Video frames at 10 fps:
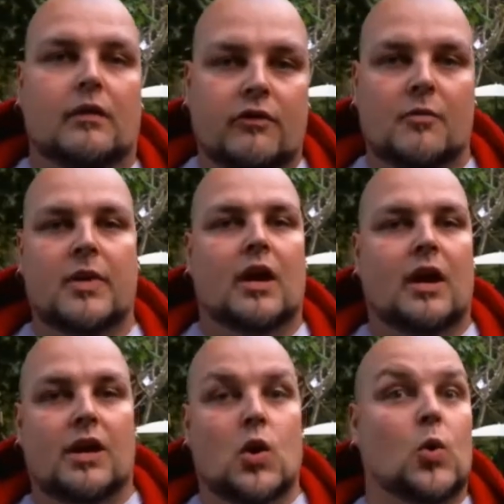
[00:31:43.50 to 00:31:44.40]
from
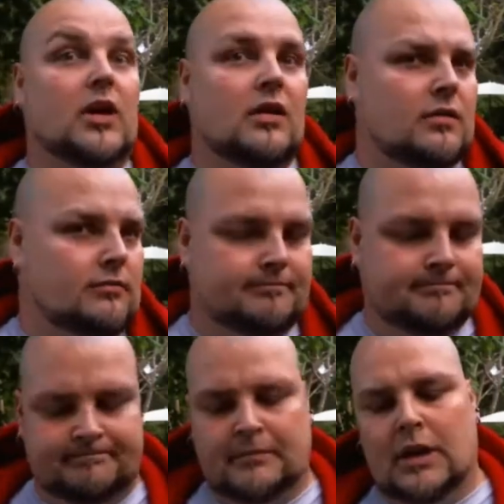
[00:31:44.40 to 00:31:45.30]
Innokin.
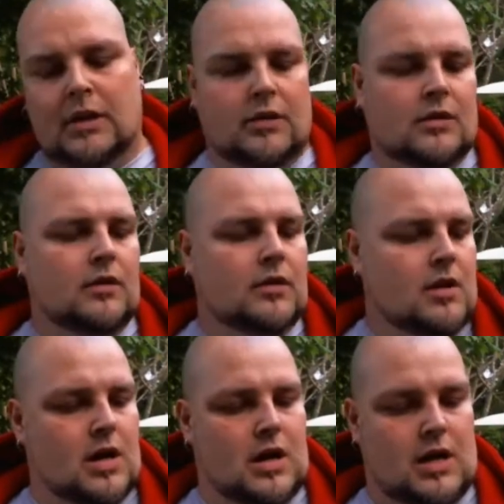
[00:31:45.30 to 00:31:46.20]

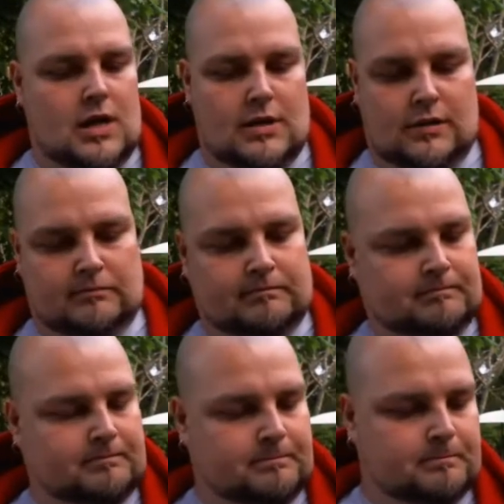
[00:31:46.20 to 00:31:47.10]
Um,
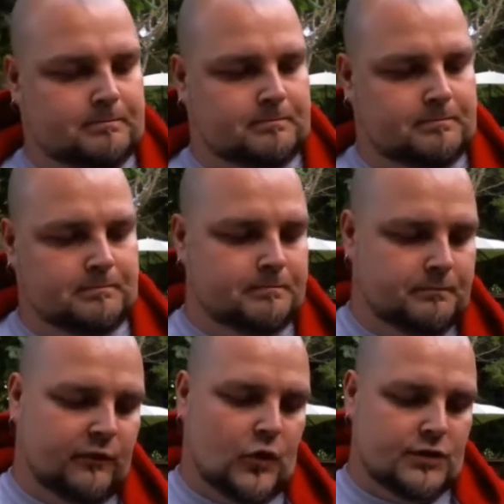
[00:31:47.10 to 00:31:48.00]

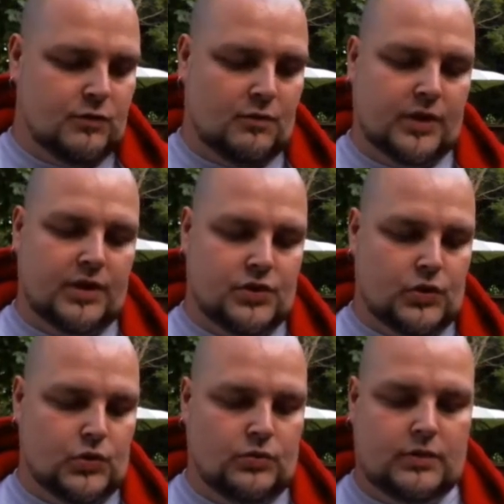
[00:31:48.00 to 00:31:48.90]
first, what we're going to
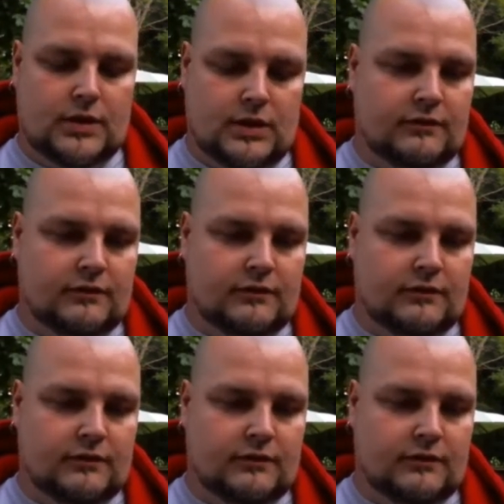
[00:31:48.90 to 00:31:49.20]
do is...